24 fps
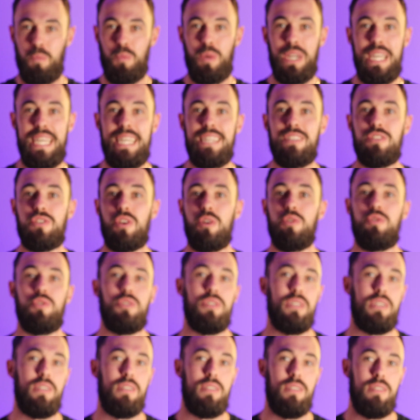We eat
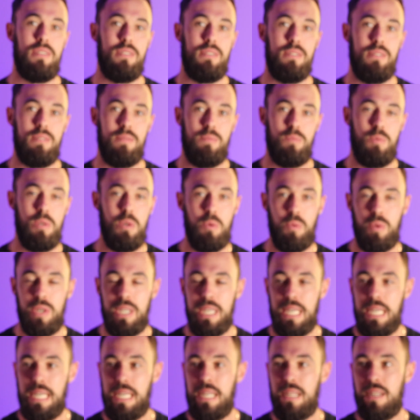socially. We
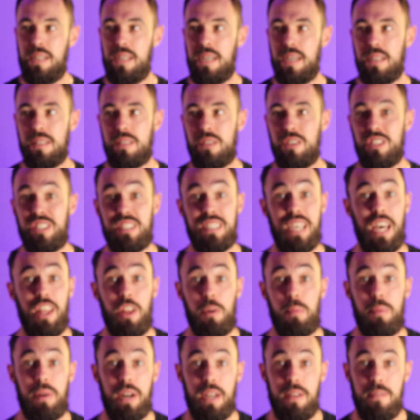eat to
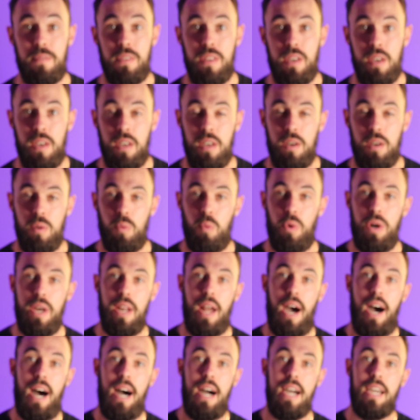celebrate. When
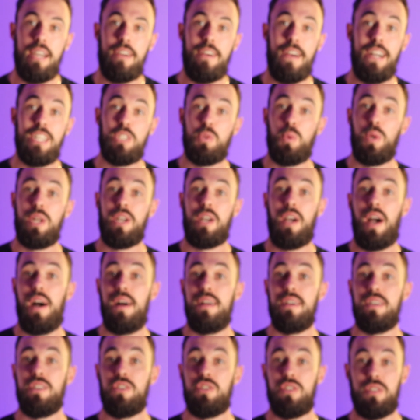I graduated
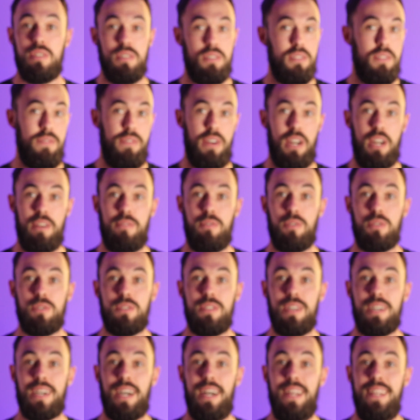college, the very first
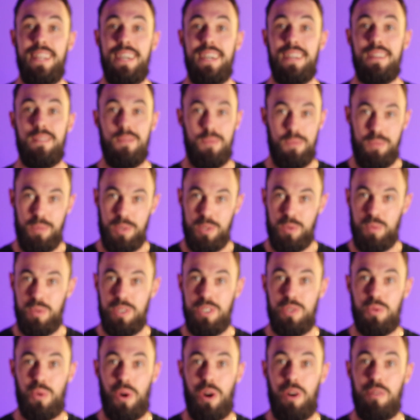thing I did was we
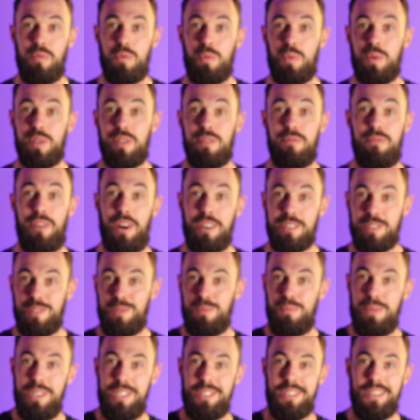went to
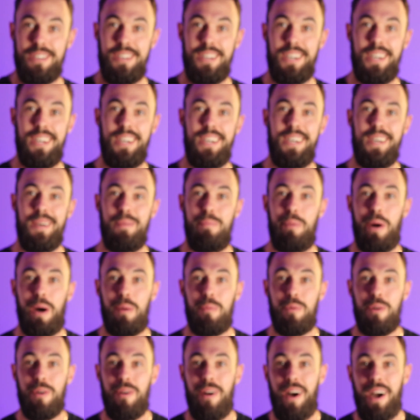Fox's Pizza in
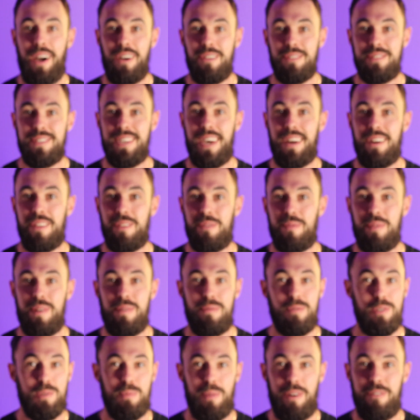Palmer, Ohio, and sat on the
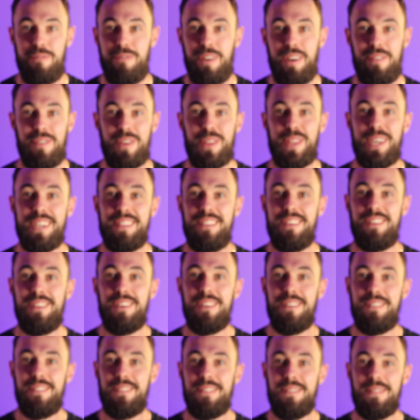river. It was my favorite thing to
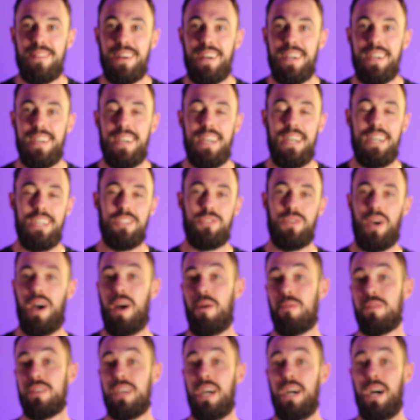do, right? So
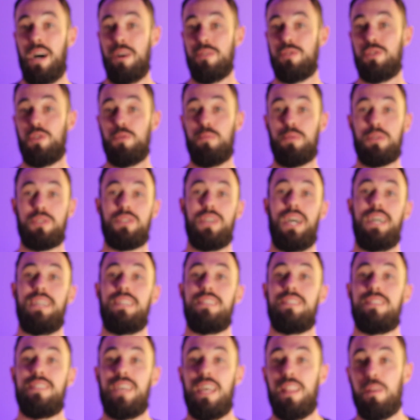I was super excited
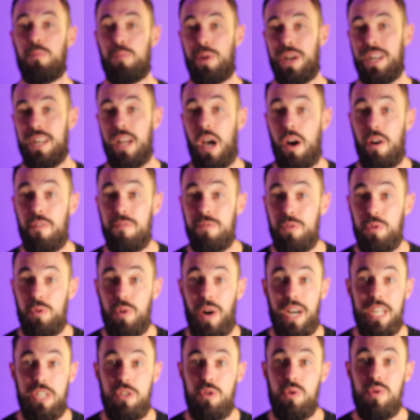to celebrate. Now, do
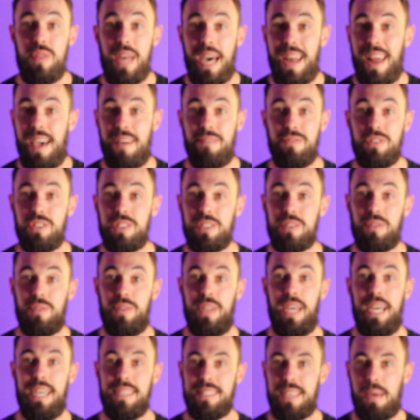I do that every single
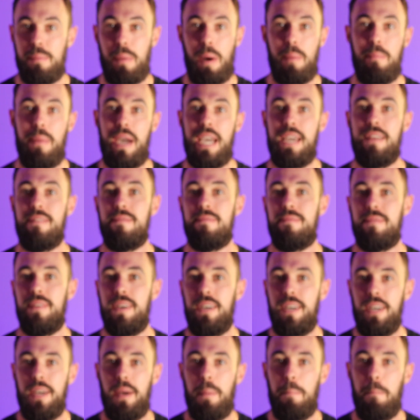day? Is that my
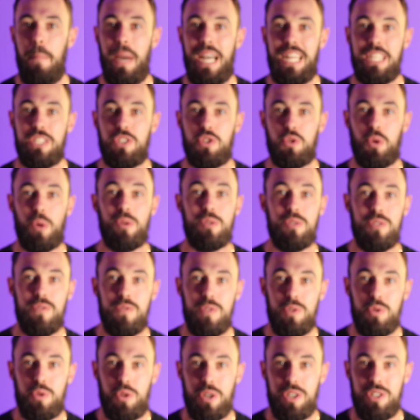main source of
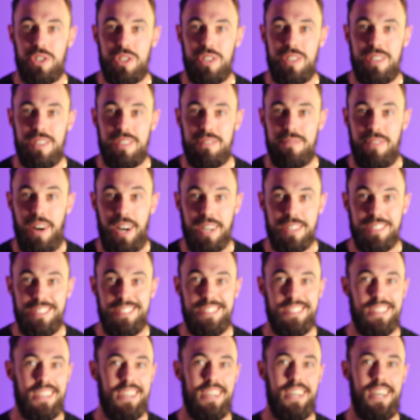nutrition is
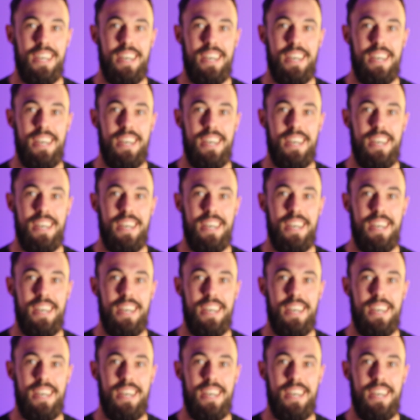Fox's?